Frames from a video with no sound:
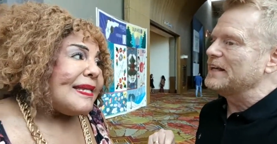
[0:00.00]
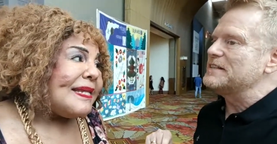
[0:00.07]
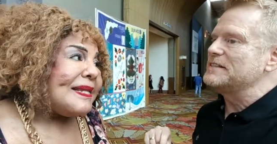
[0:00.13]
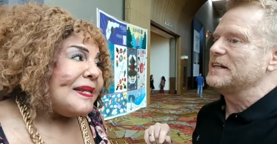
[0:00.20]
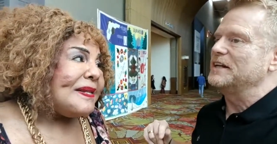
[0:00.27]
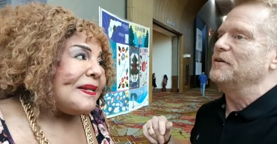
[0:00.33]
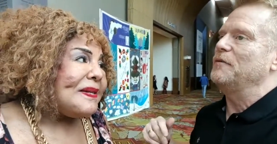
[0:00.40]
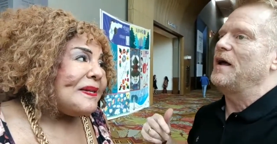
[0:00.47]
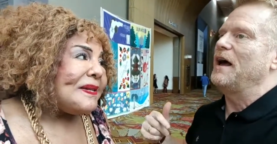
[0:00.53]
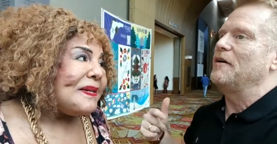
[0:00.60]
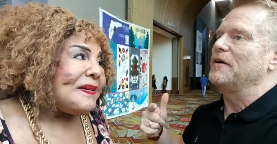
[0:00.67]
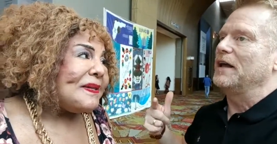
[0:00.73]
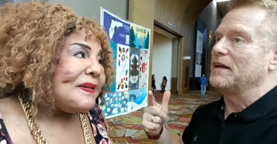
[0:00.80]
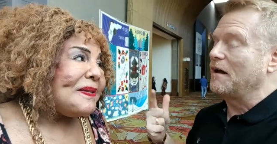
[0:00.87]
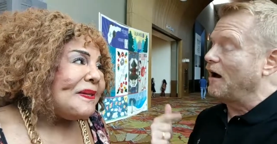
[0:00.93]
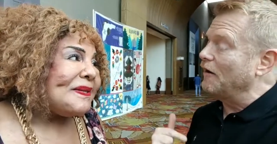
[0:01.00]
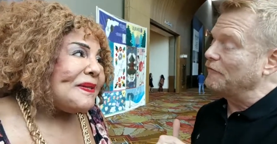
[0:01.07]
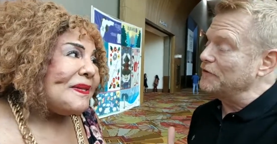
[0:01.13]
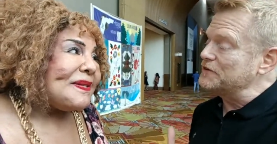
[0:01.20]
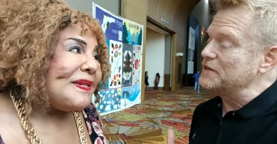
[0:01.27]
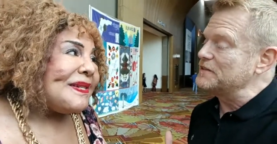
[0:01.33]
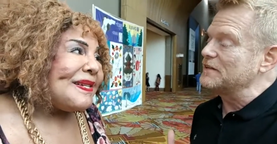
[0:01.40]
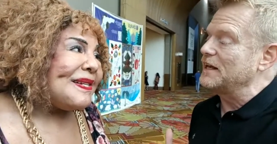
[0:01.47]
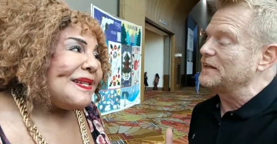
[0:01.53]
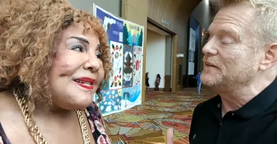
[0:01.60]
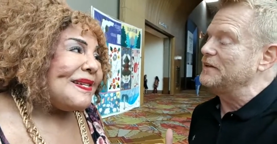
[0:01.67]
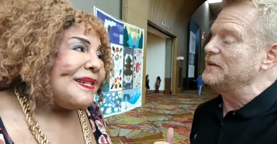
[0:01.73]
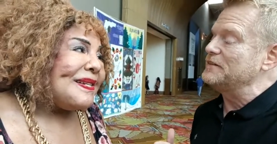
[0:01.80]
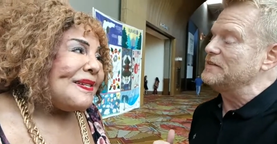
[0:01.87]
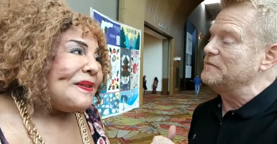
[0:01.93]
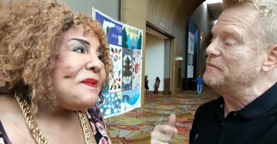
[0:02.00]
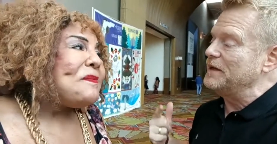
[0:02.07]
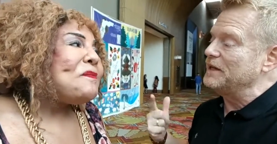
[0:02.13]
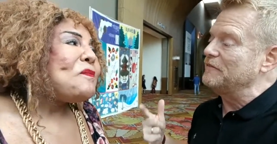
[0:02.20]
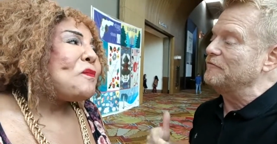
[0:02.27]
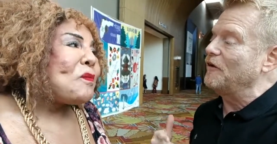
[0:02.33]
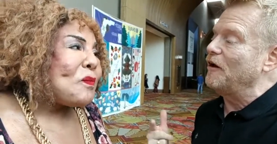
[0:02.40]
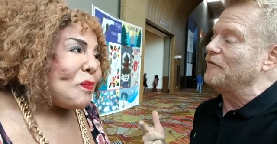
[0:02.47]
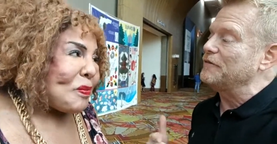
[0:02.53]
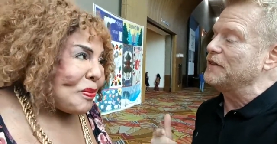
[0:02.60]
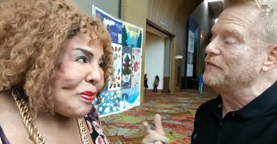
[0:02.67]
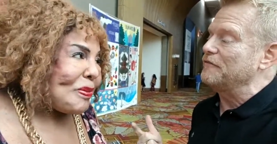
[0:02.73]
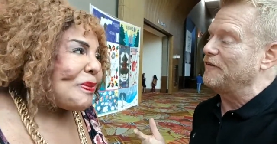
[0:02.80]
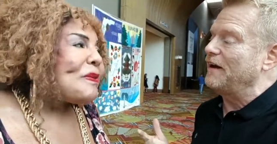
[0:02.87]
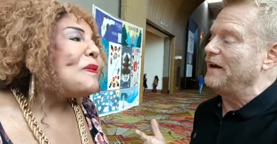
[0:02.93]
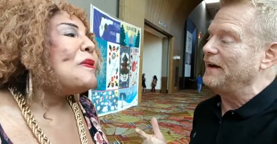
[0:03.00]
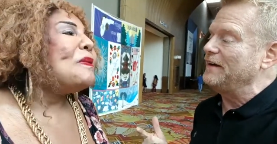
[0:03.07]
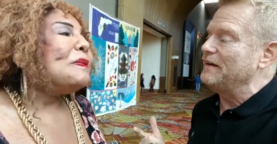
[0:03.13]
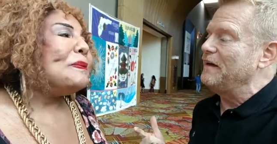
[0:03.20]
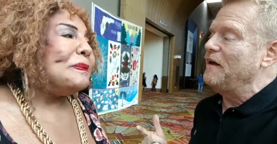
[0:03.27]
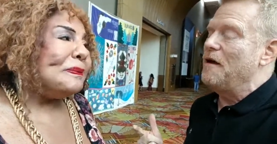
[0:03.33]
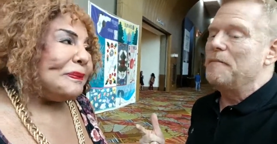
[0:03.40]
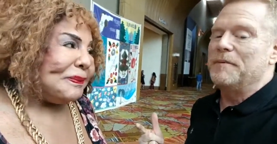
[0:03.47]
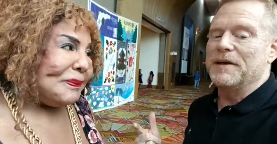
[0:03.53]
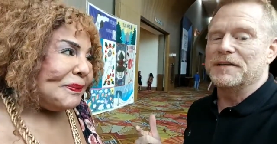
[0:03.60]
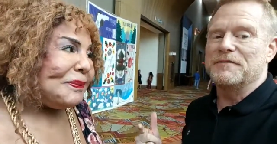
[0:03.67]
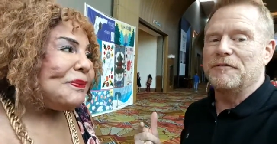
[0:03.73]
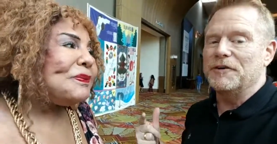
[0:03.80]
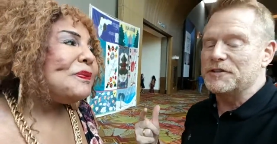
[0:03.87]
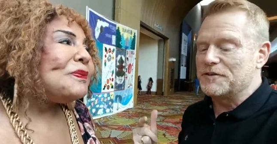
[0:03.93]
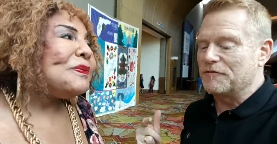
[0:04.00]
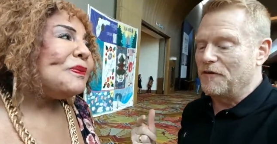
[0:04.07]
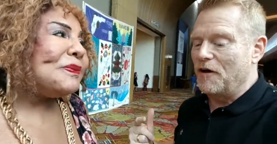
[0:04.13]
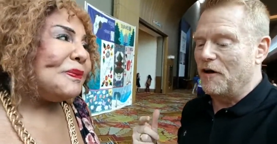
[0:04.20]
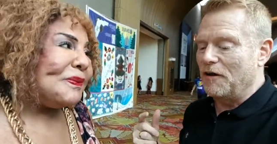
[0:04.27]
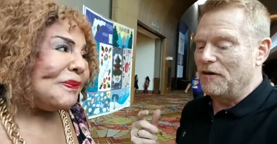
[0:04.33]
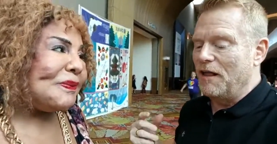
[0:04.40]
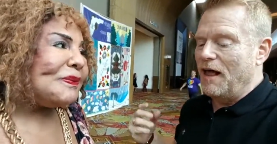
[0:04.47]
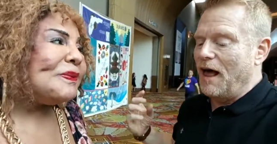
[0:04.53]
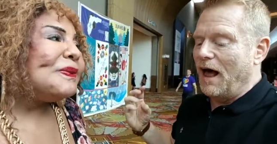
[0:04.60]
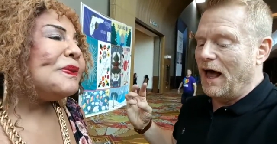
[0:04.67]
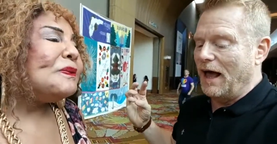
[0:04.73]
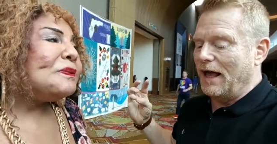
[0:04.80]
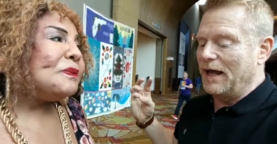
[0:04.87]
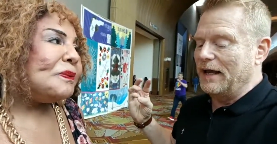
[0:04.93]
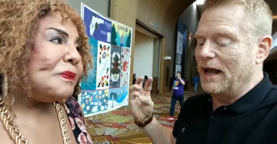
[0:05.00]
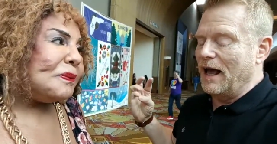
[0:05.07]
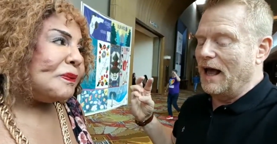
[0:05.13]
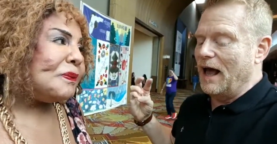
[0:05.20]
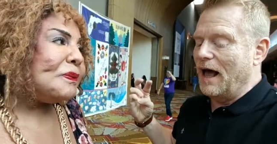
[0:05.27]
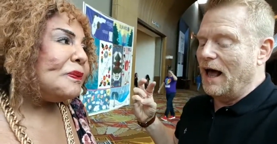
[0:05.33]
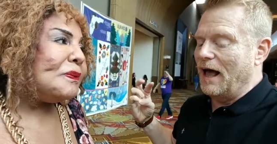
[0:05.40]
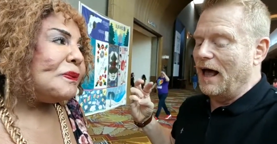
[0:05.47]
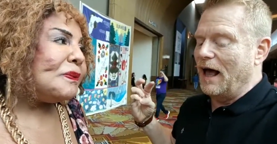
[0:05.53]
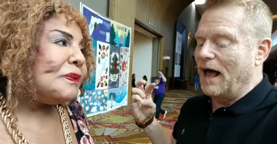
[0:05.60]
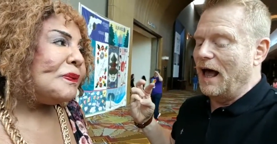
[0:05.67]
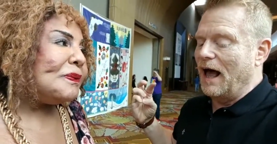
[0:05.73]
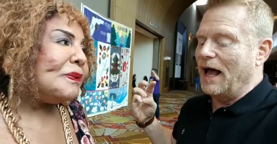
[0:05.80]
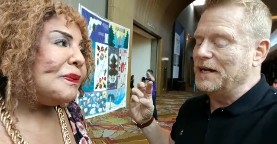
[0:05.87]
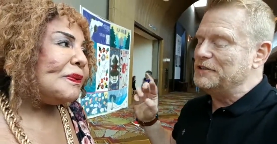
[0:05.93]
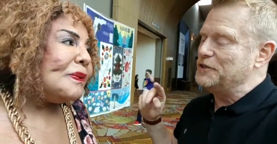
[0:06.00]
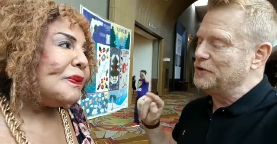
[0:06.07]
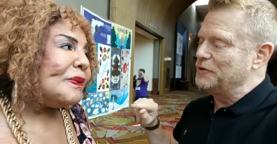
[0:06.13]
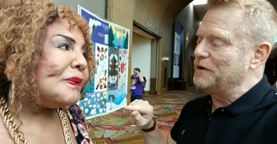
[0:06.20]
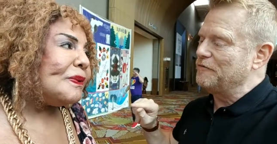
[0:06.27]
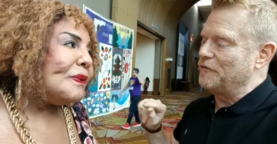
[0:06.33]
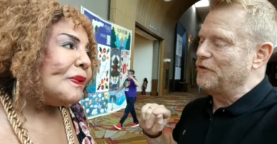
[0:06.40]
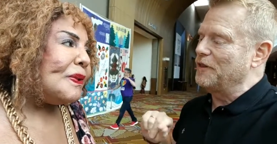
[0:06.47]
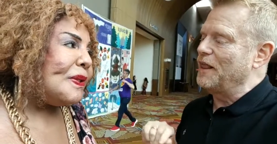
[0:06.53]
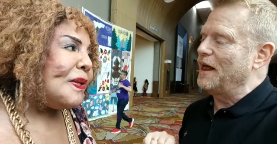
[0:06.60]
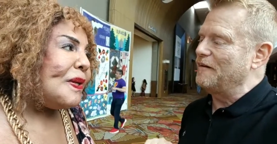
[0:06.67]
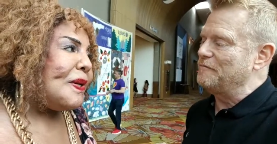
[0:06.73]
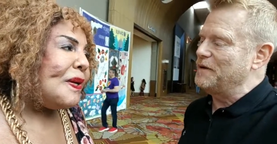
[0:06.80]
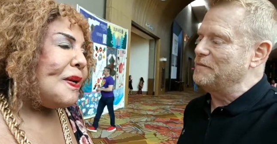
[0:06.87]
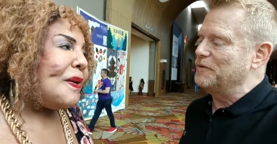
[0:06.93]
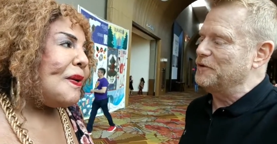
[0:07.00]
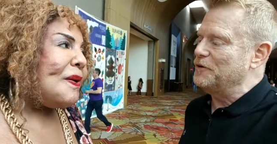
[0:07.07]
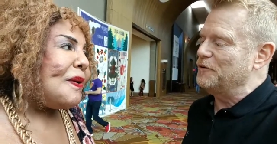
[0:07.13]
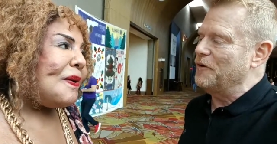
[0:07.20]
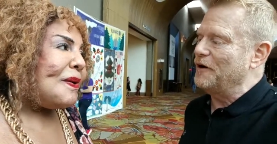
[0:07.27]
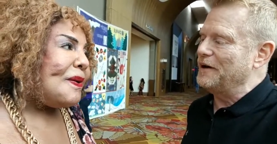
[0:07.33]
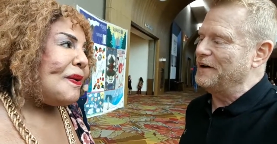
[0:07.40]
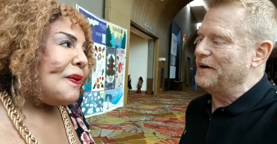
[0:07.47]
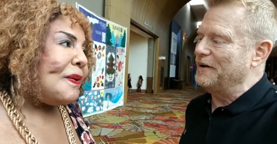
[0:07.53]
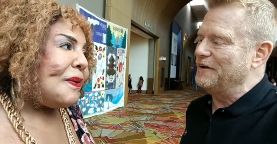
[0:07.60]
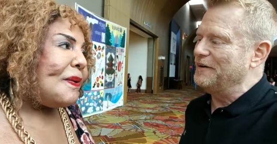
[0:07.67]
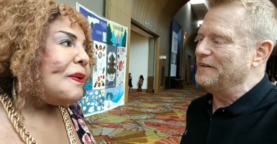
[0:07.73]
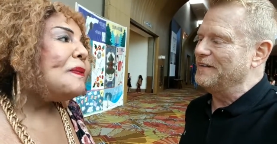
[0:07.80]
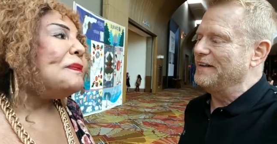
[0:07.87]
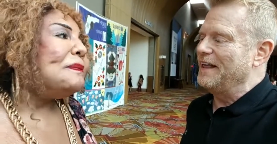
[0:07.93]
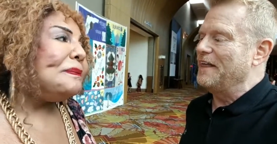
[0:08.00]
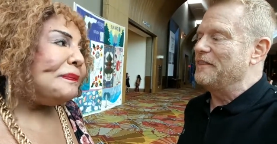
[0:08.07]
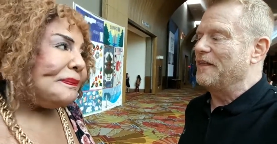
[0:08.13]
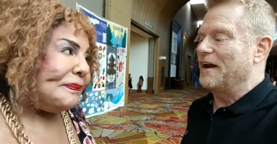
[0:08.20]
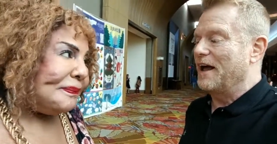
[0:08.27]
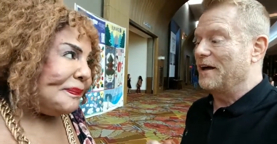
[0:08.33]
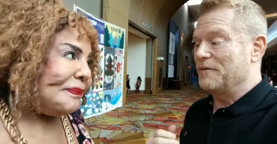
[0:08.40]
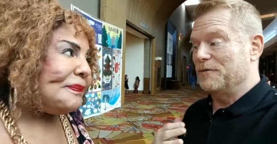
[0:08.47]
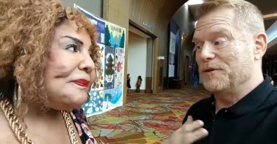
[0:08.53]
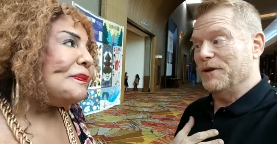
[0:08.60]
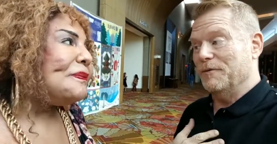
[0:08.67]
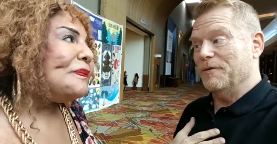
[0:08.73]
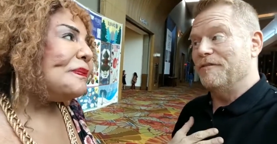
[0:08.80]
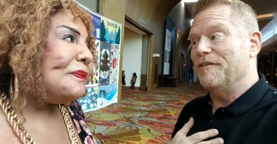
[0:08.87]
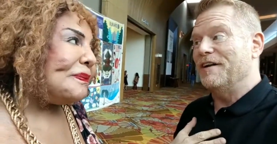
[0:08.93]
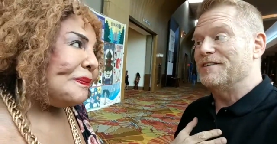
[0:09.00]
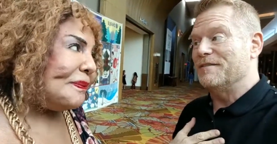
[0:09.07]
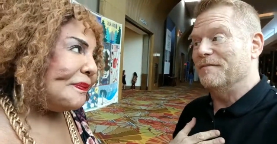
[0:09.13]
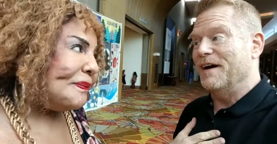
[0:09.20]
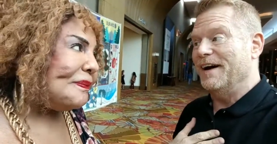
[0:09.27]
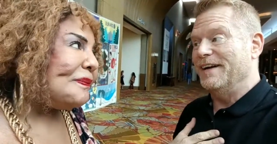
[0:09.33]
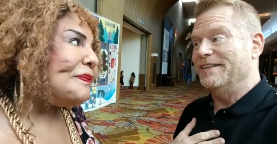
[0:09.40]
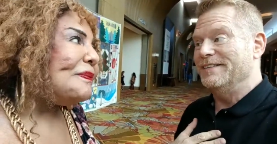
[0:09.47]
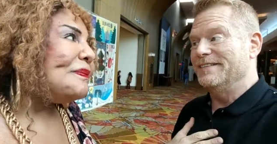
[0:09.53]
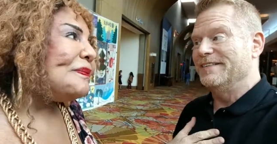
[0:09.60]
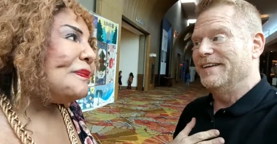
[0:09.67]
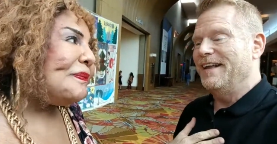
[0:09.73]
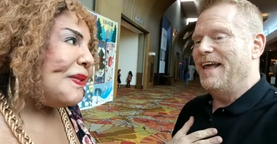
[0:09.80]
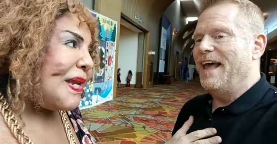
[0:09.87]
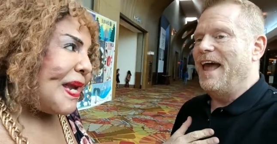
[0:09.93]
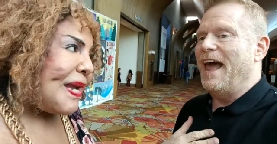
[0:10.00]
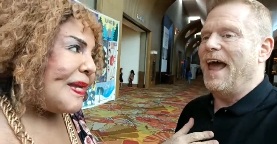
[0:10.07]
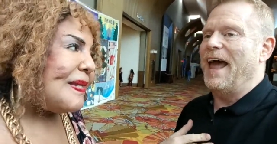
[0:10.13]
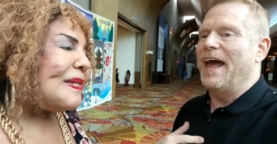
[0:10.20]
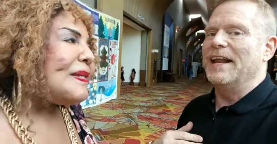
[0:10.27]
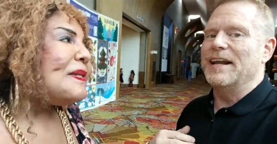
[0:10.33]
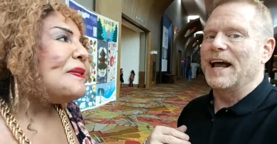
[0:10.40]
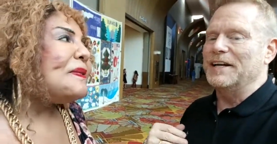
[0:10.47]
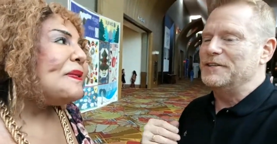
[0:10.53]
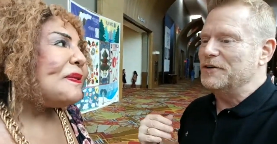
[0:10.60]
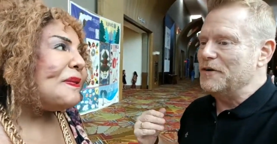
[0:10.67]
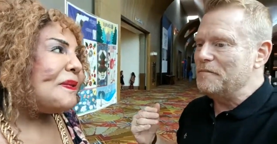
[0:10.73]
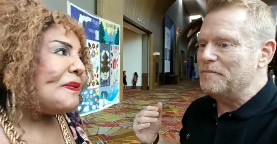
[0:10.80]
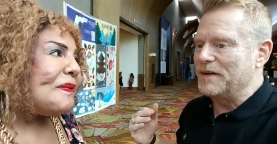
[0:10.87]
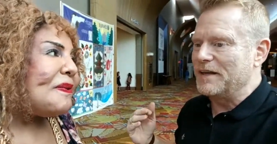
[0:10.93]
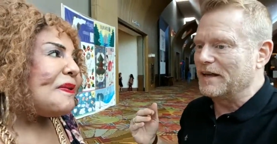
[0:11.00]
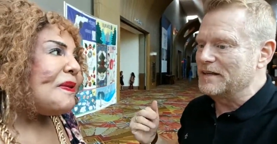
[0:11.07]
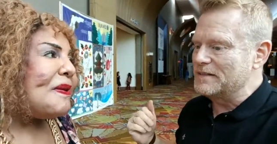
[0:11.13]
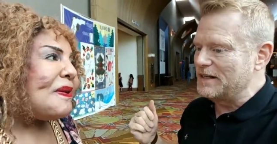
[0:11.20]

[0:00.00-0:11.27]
Speaker 1: sticking around at conferences like this and being involved in the fight because first of all, I I do it for a lot of people who aren't here that I that were friends of mine. And I do it because